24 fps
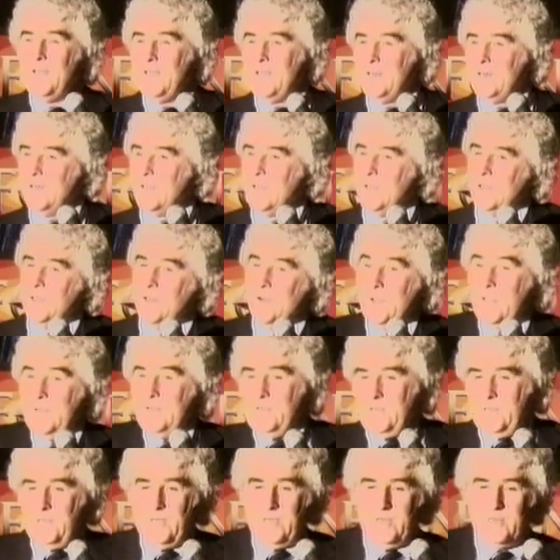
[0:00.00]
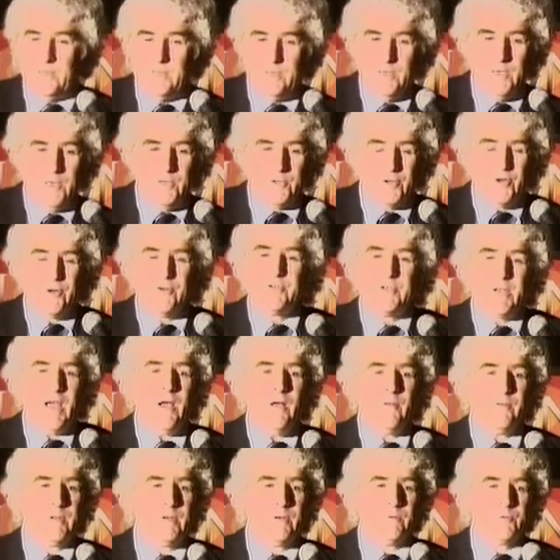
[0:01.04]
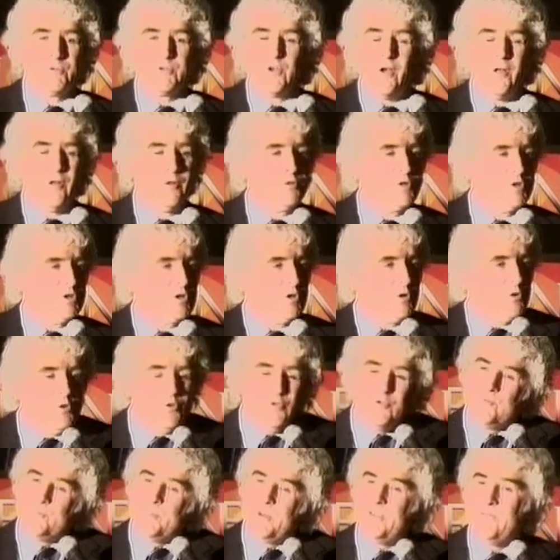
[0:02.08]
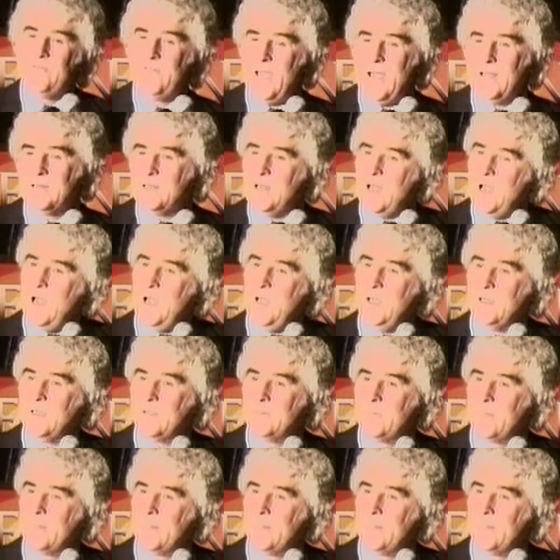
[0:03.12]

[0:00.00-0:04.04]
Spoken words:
and turns out that it was all just a huge big fat lie.